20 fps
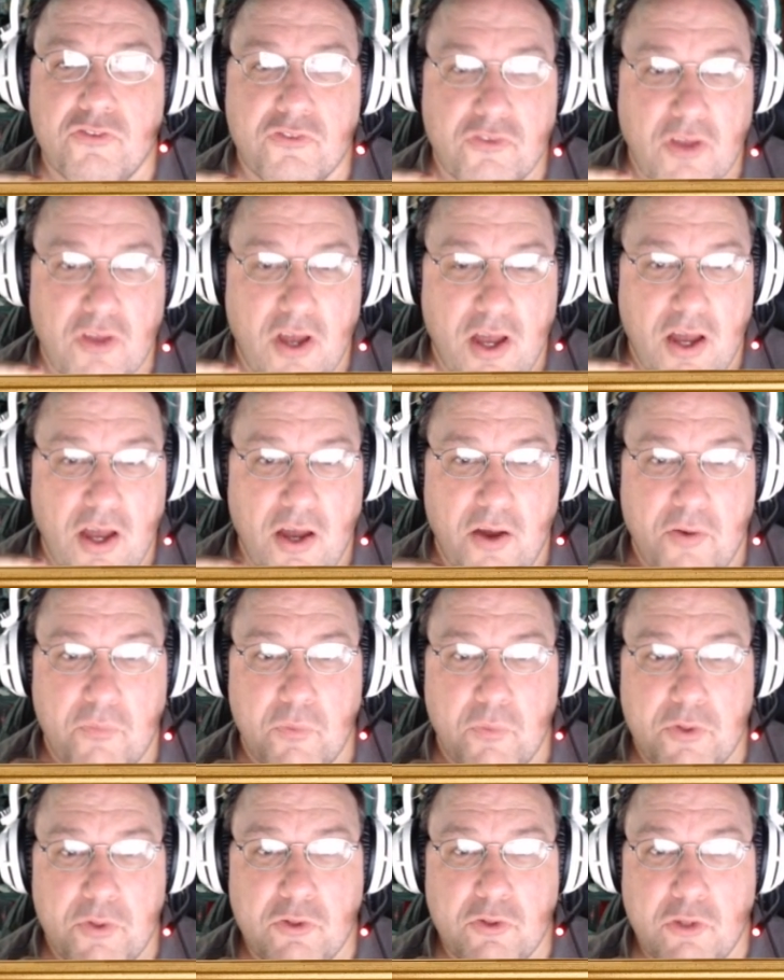Uh,
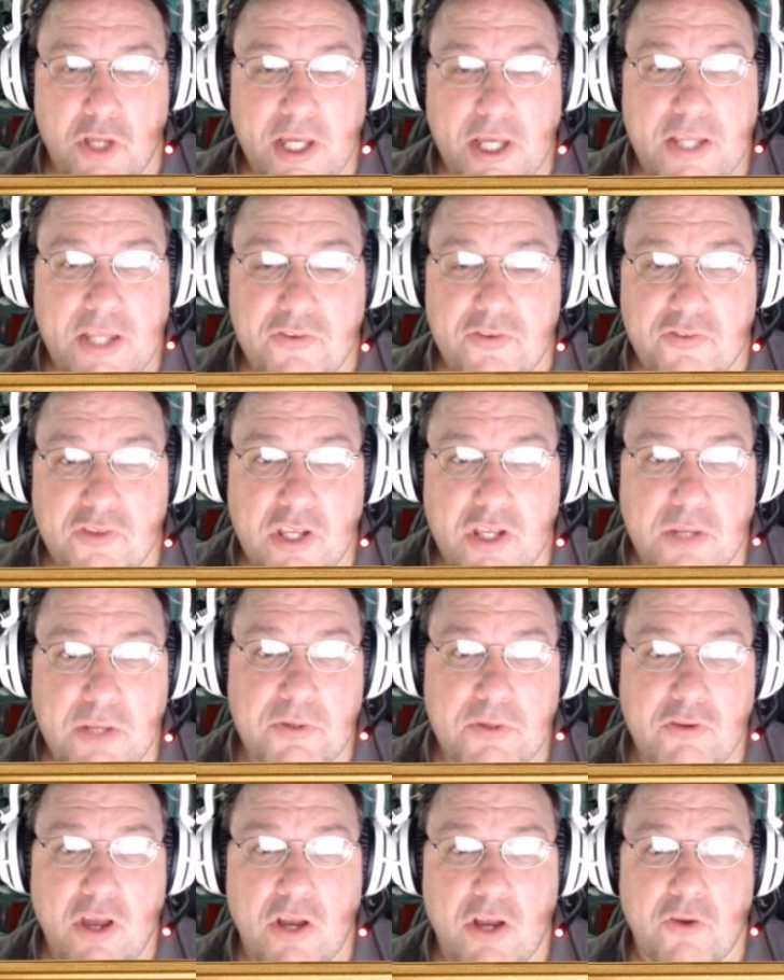when you look at the
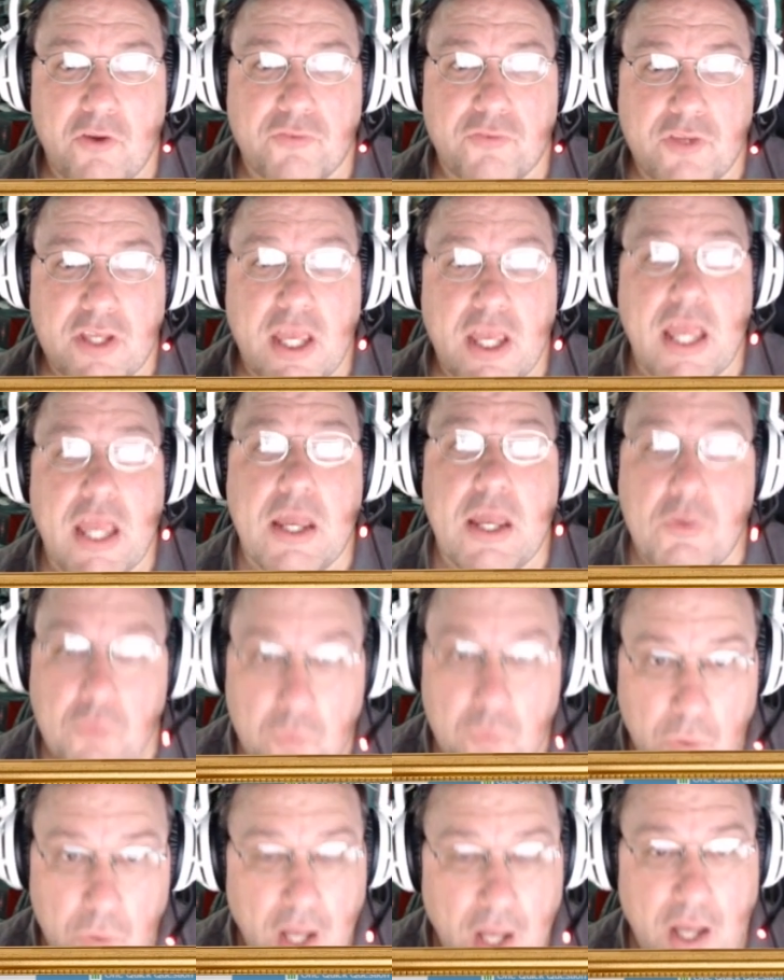cinematography, it
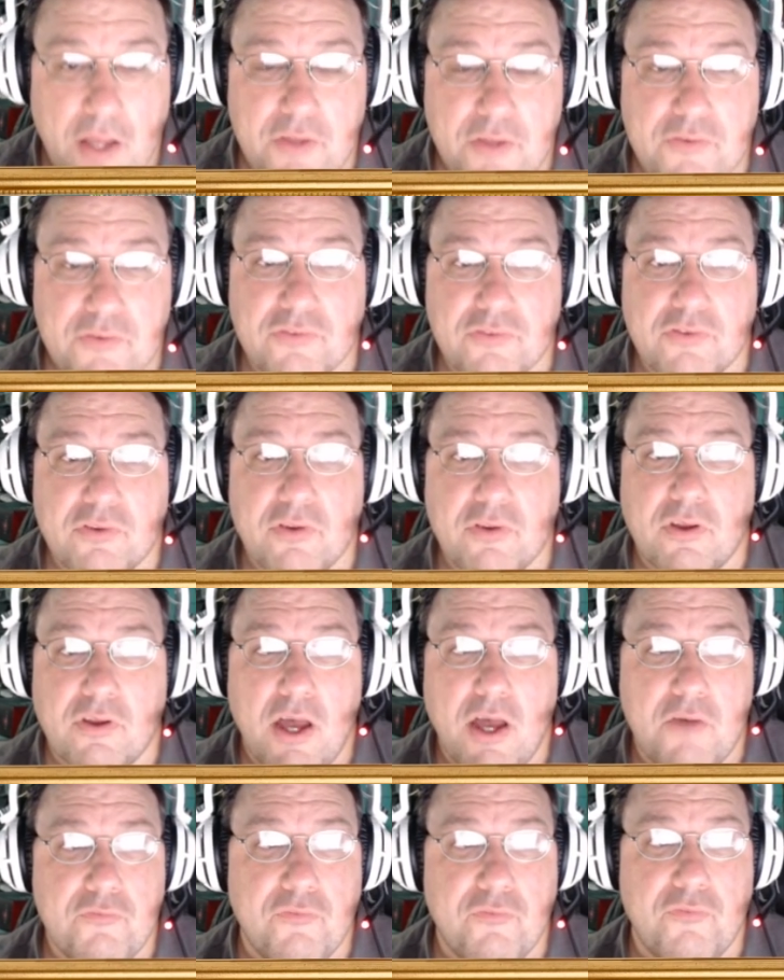was
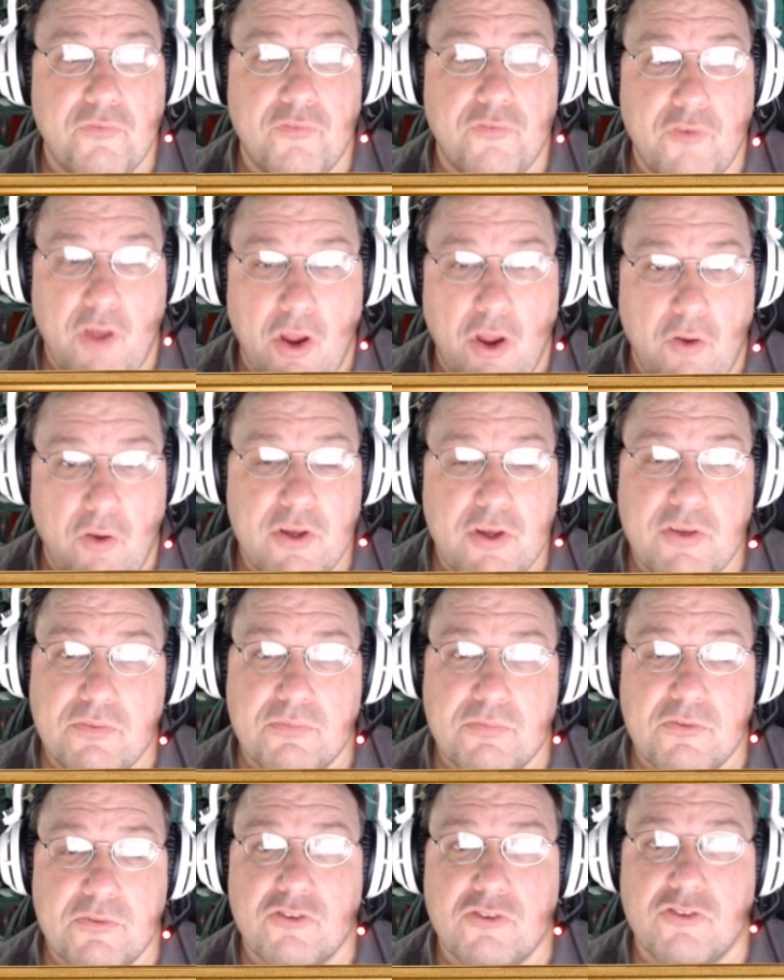a very
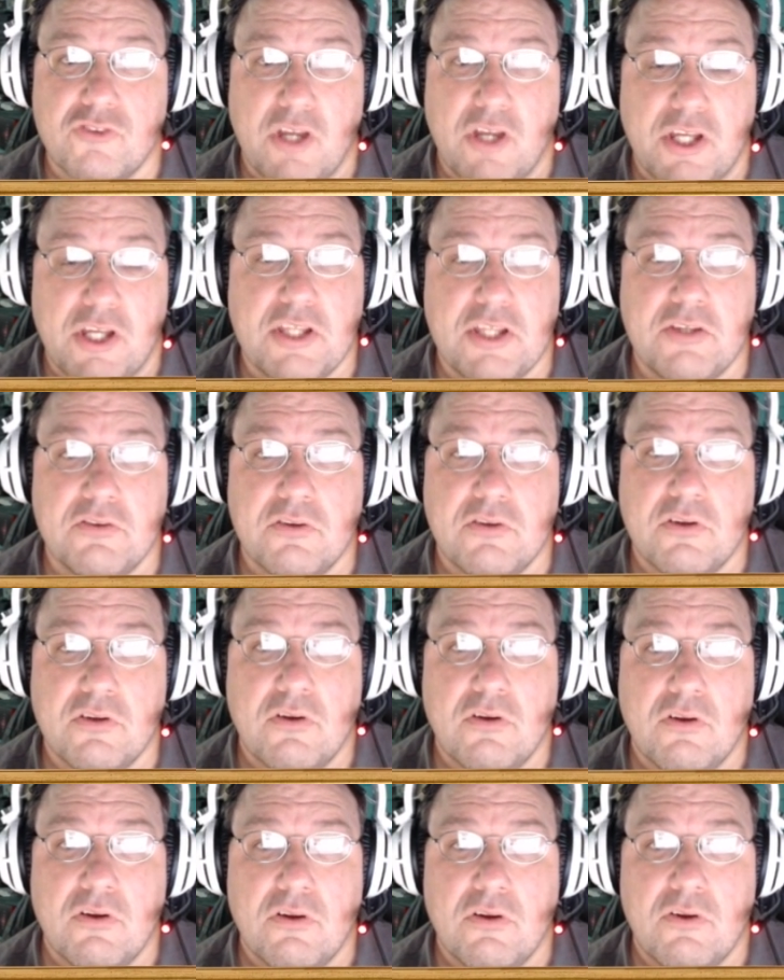stunning
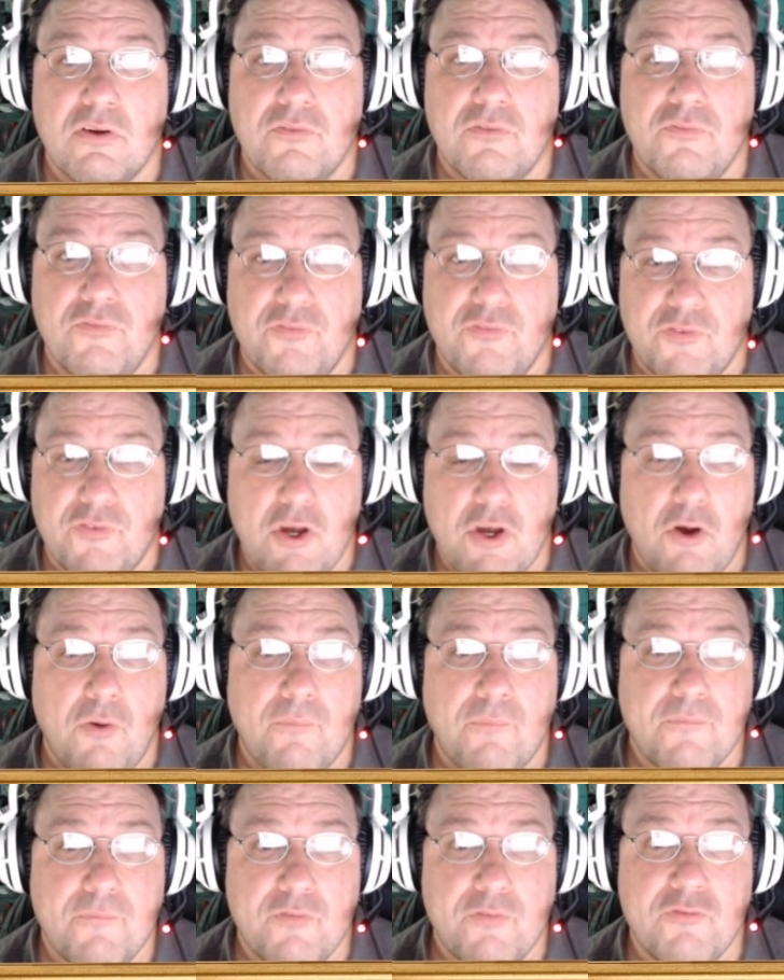
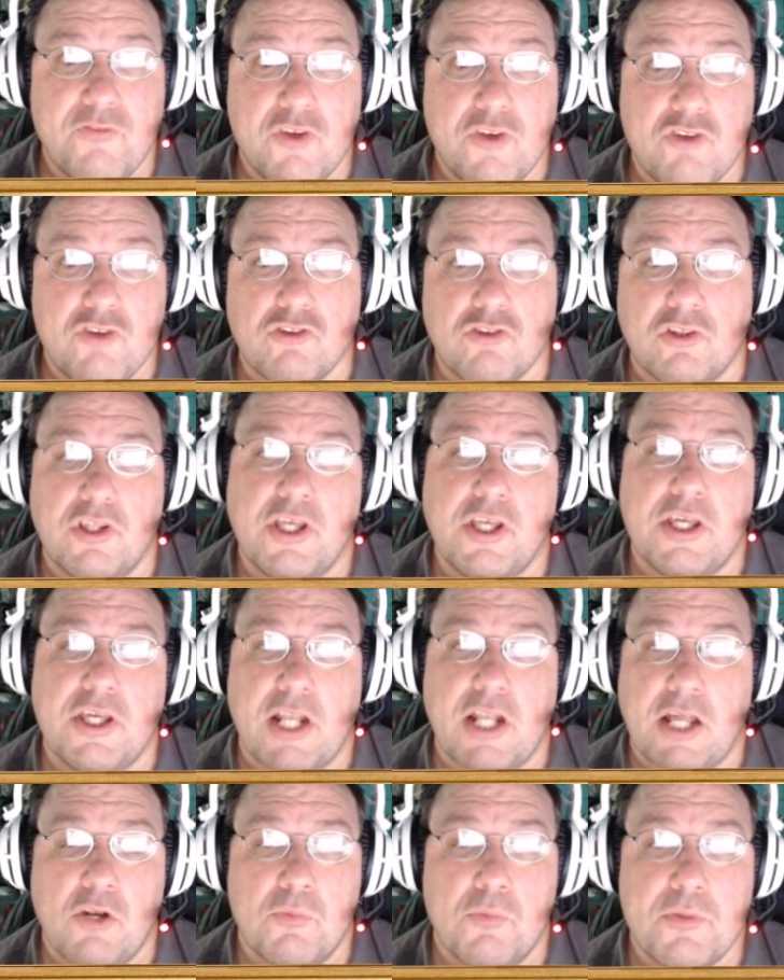film visually.
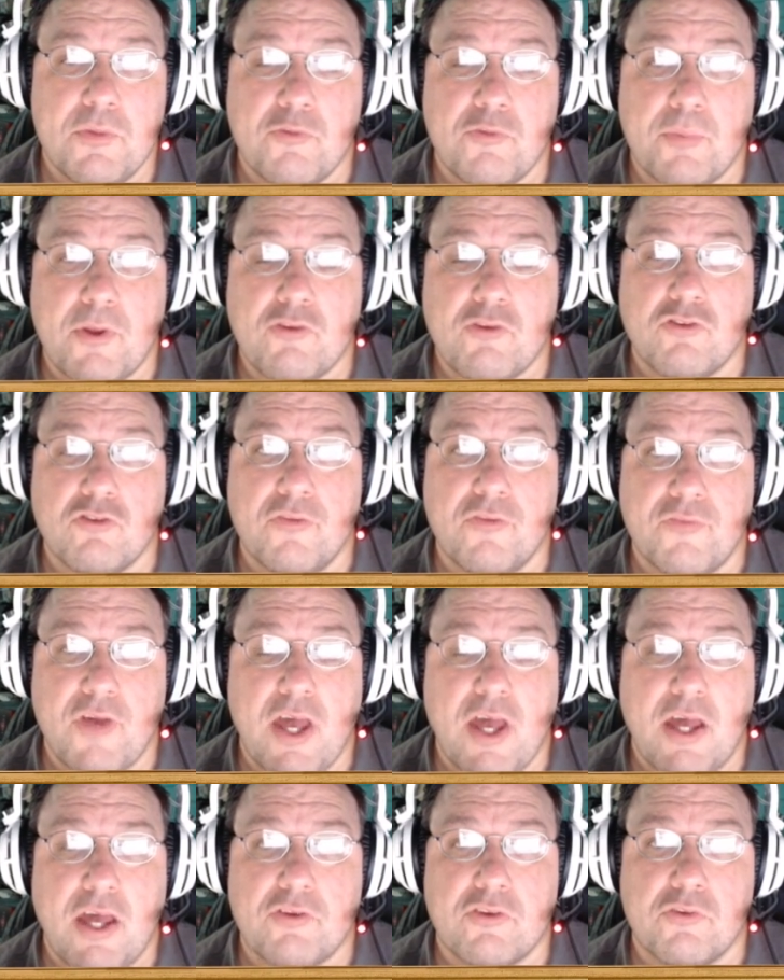And I don't mean special
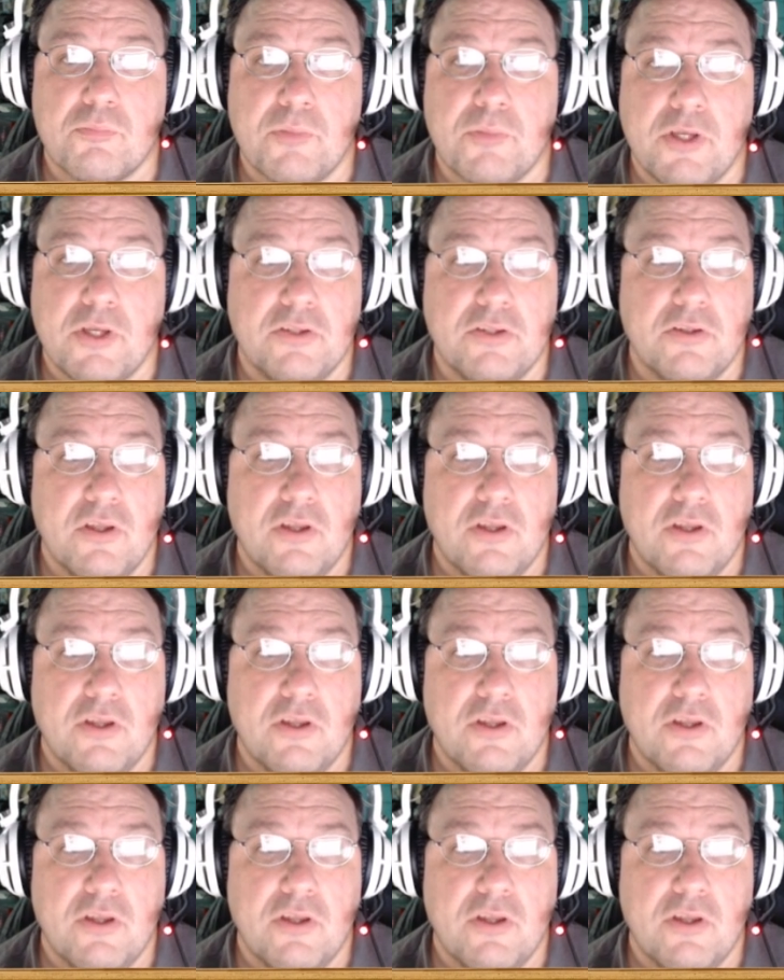effects, but